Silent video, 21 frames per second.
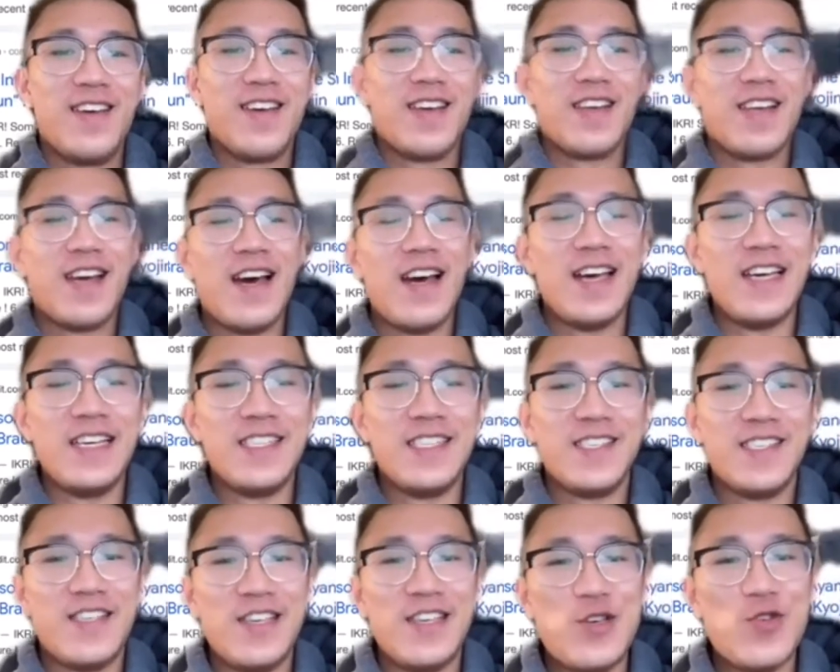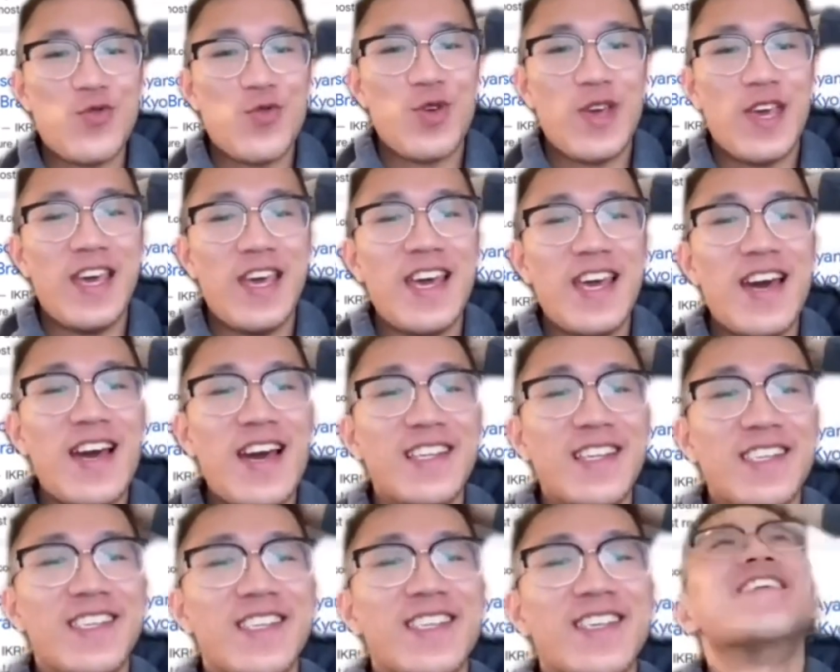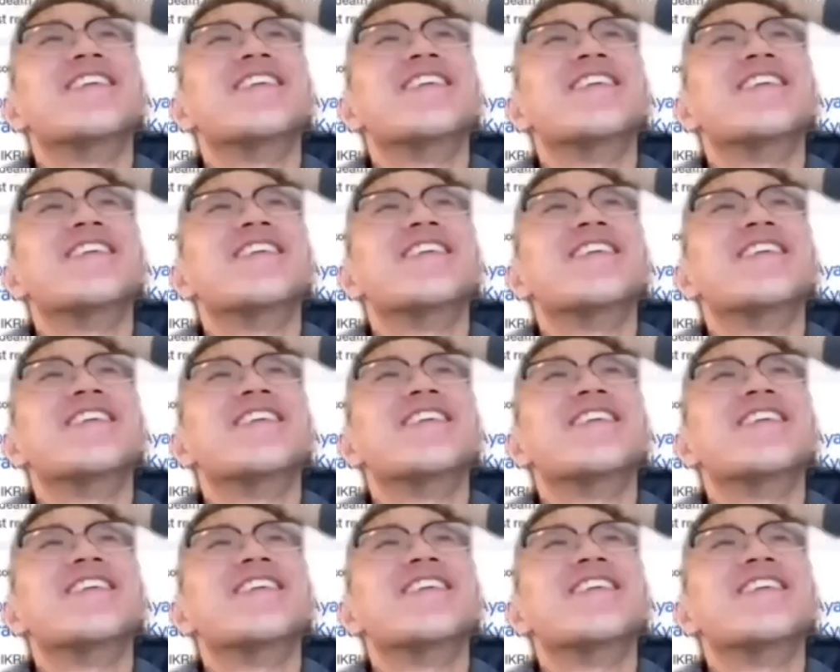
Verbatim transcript: Guys, you can't,